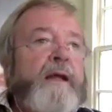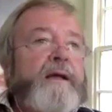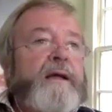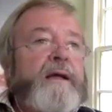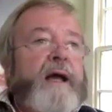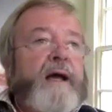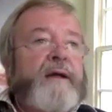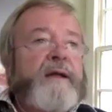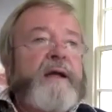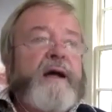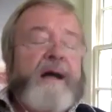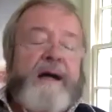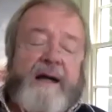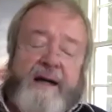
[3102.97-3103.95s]
And
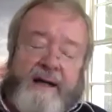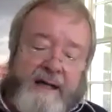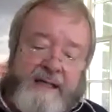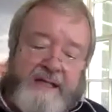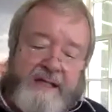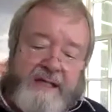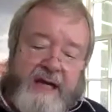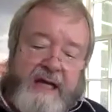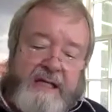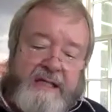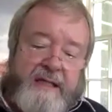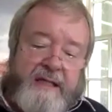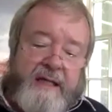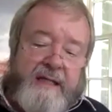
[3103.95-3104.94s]
I, I
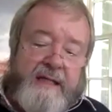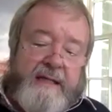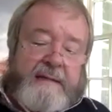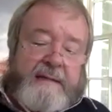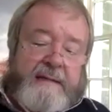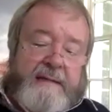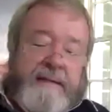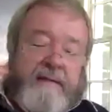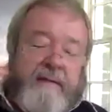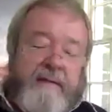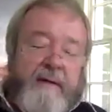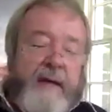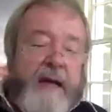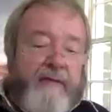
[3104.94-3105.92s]
suggest that
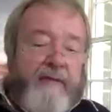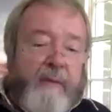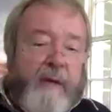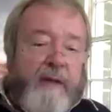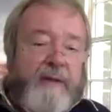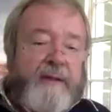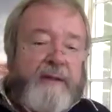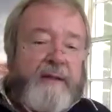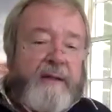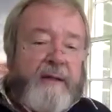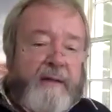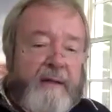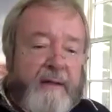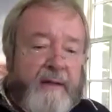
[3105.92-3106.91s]
everyone
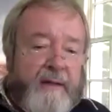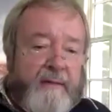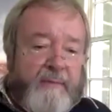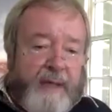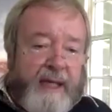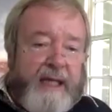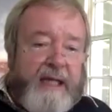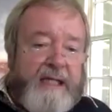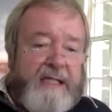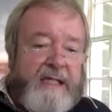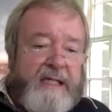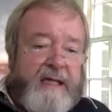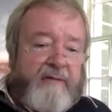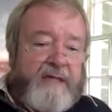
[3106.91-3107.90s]
that plays
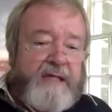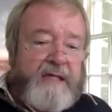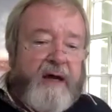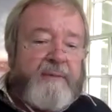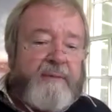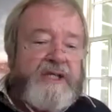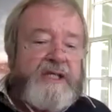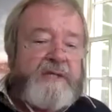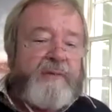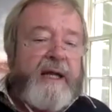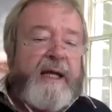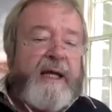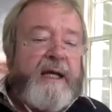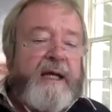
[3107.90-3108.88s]
it, every time it is
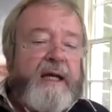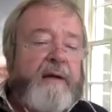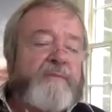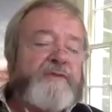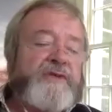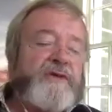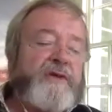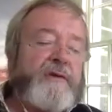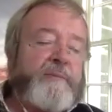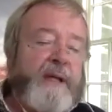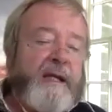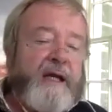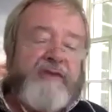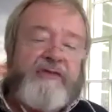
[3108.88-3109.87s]
played, it comes into
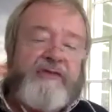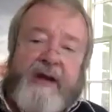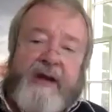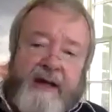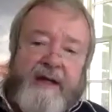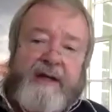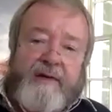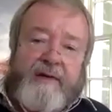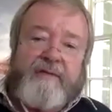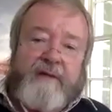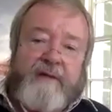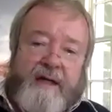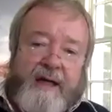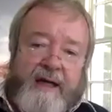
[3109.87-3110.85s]
being slightly
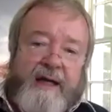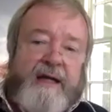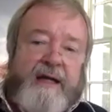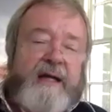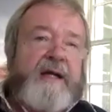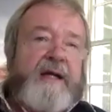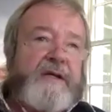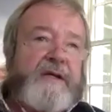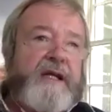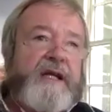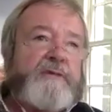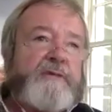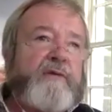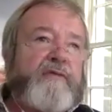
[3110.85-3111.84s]
differently. So
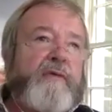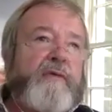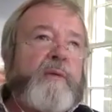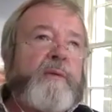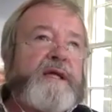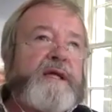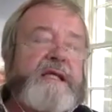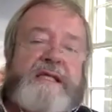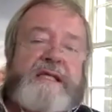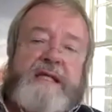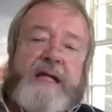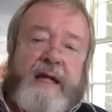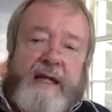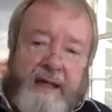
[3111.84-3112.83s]
each performance is
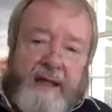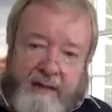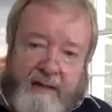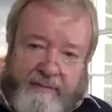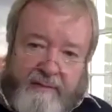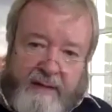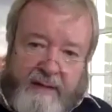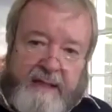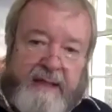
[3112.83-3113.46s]
slightly different.